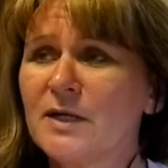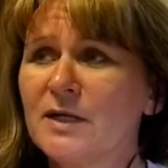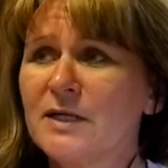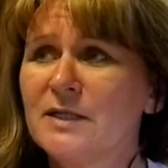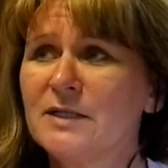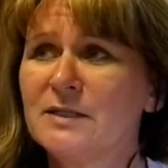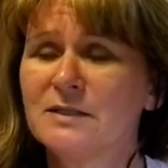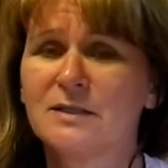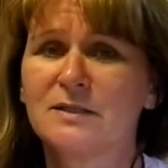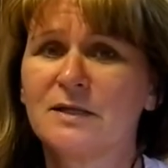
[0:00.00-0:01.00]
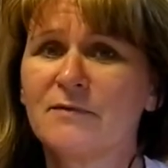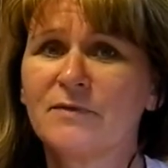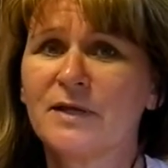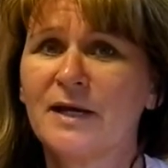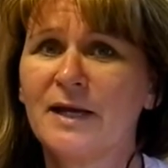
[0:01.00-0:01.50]
is the stuff
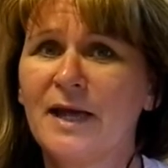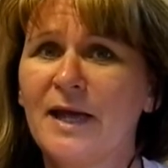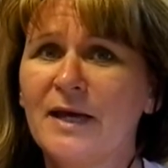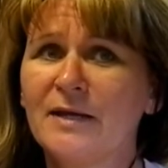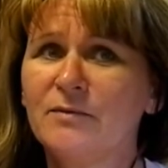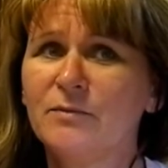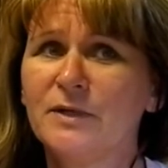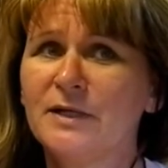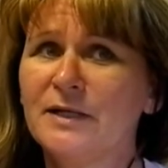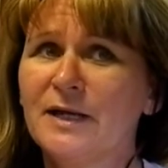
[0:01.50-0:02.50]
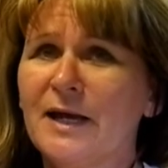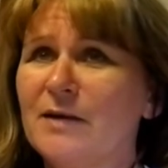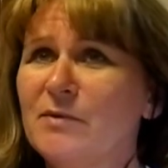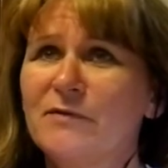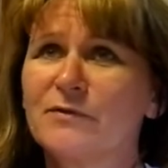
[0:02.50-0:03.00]
that I had when I
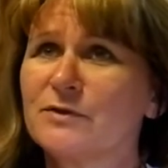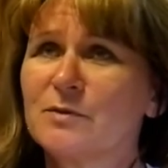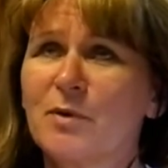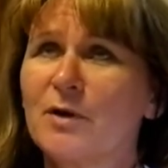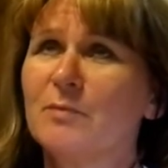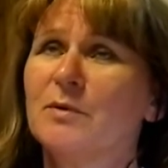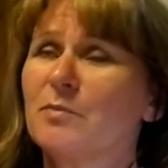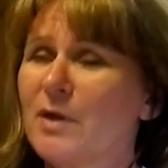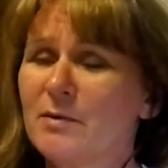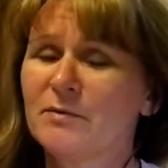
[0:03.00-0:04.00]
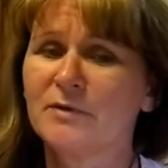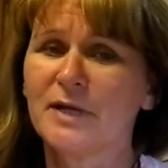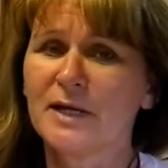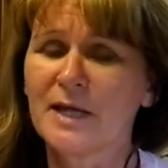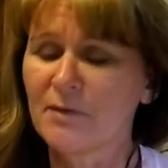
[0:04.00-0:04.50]
had my first apartment, probably.
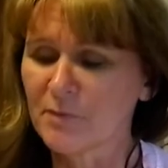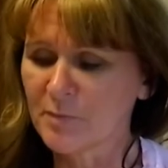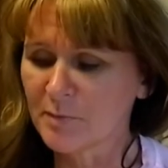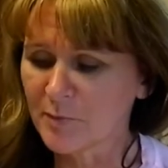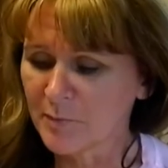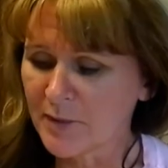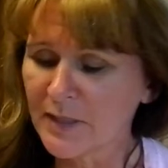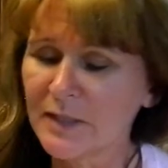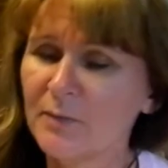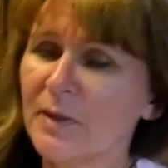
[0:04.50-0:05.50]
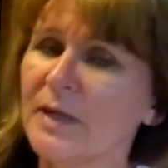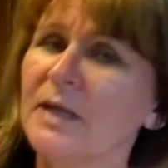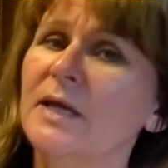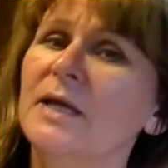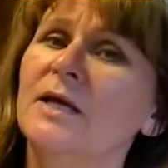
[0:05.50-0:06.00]
I can't remember. But anyway,
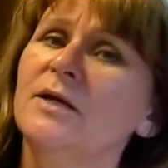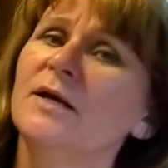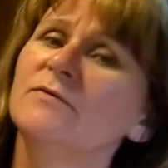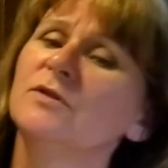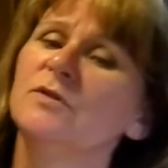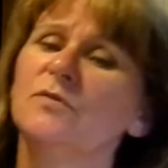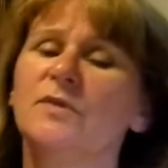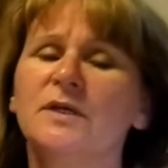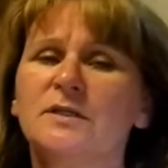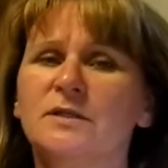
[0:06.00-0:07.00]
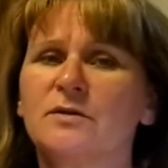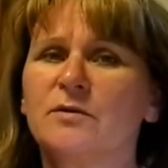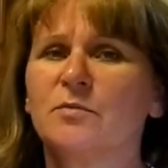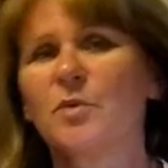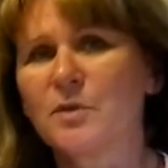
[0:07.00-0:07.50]
you have to do things that are
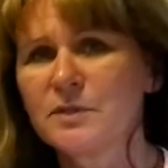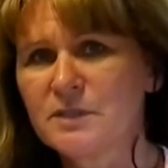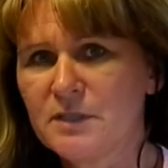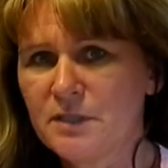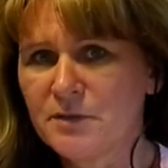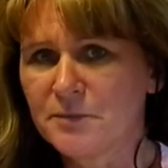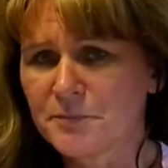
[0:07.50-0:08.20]
important to you.